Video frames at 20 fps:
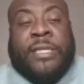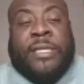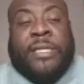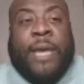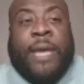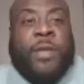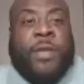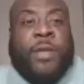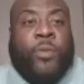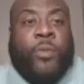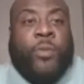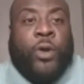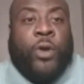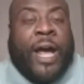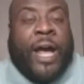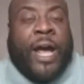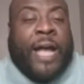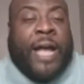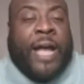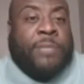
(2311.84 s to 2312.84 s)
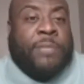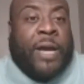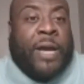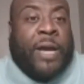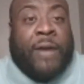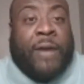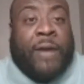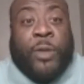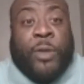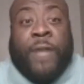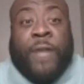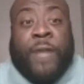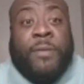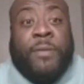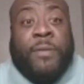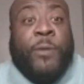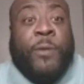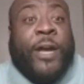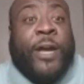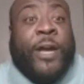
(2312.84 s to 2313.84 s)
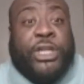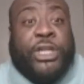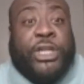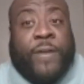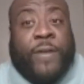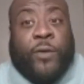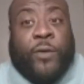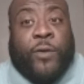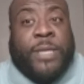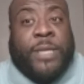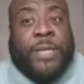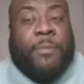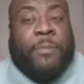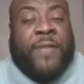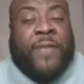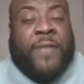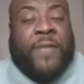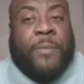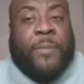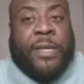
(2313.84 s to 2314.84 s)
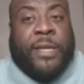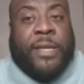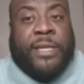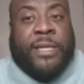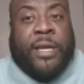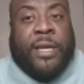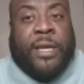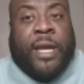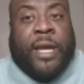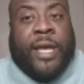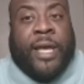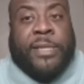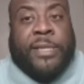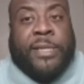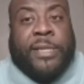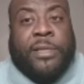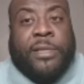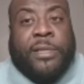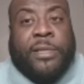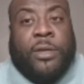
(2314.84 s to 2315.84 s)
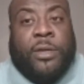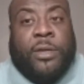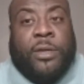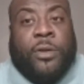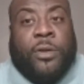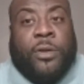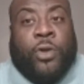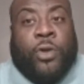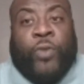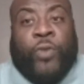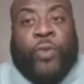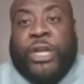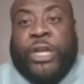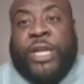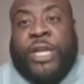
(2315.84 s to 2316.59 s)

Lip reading: same thing with me. I would love to do Ricochet, for example, if that be a case. Ricochet